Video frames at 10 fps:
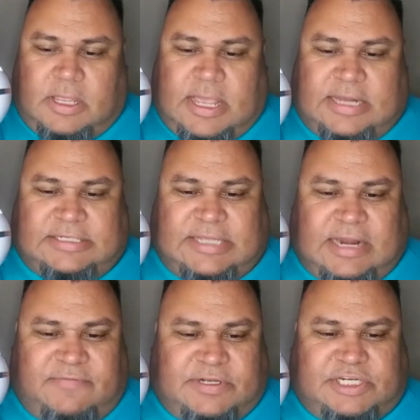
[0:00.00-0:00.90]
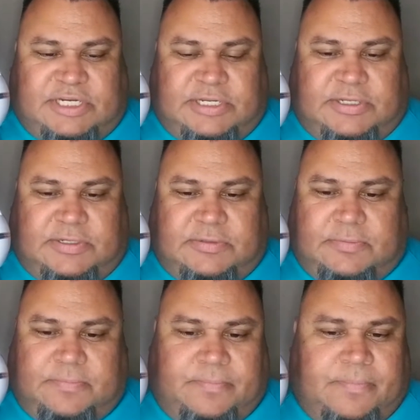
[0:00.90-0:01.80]
yeah, just kind of a chill
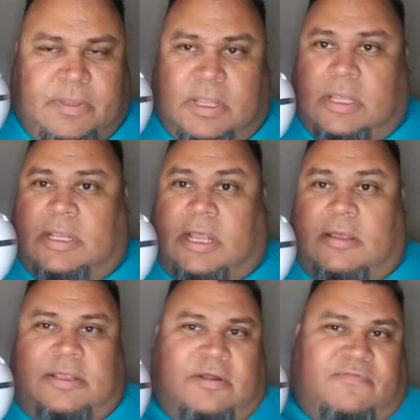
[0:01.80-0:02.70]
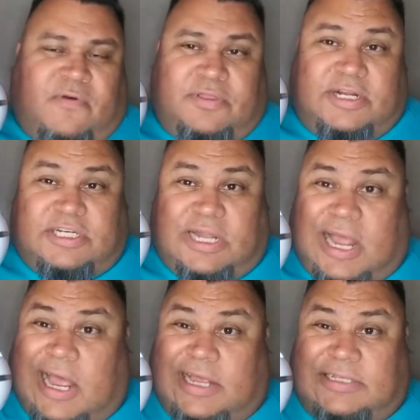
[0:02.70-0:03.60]
you know, Fourth of
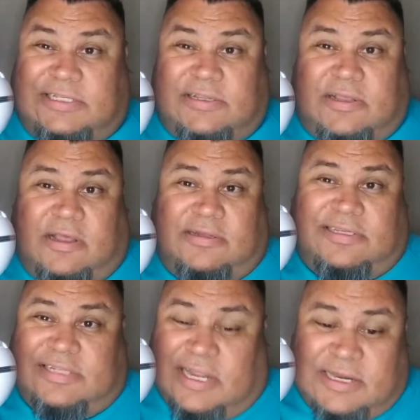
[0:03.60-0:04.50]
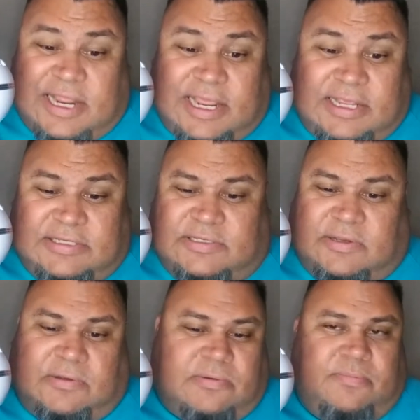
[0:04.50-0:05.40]
July's on Sunday,
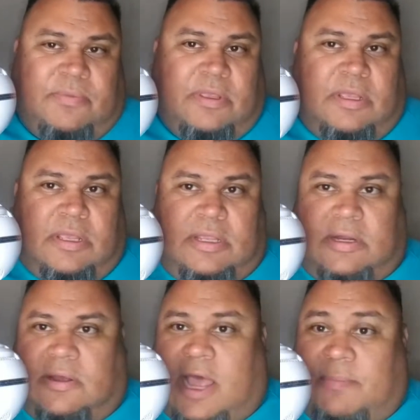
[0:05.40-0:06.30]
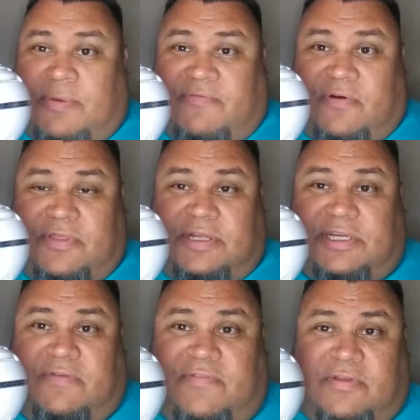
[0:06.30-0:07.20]
so you know, happy Fourth of
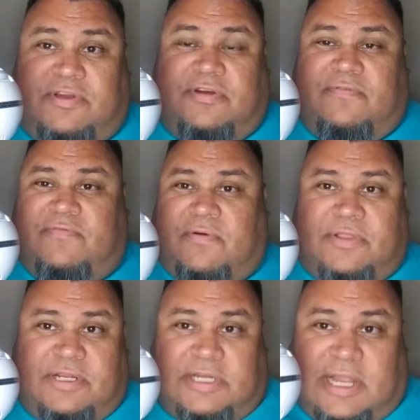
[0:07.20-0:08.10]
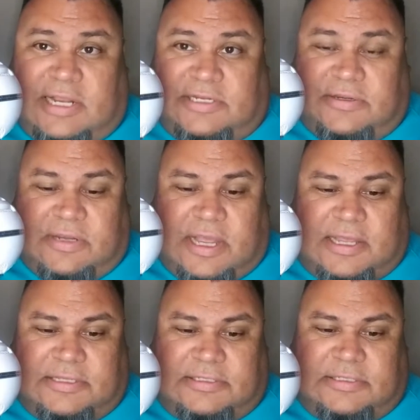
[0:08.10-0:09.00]
J future Fourth of July to you
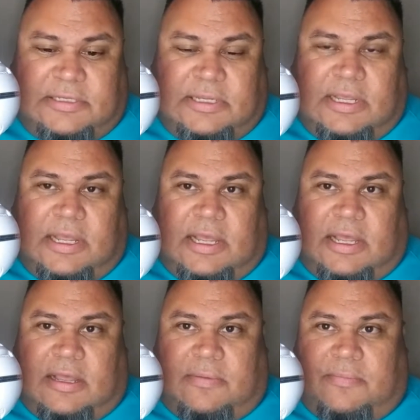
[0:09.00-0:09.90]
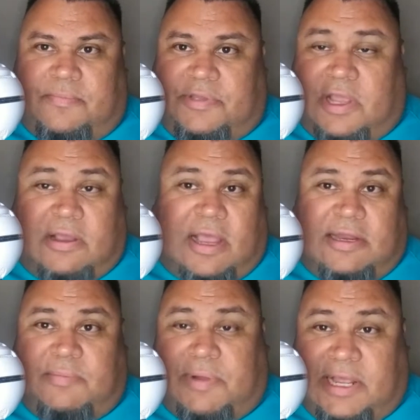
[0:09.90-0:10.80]
guys. Um, y'all got
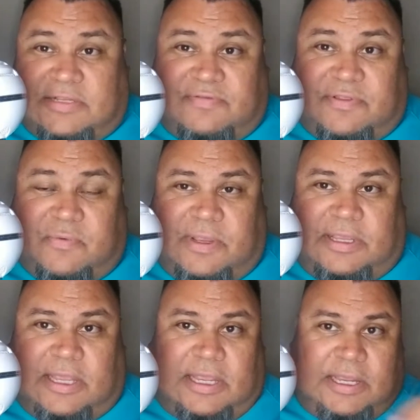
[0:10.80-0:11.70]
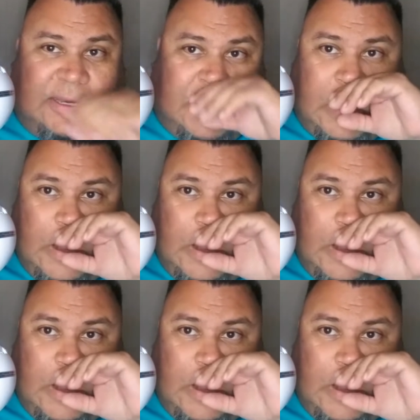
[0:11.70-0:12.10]
any plans for the weekend?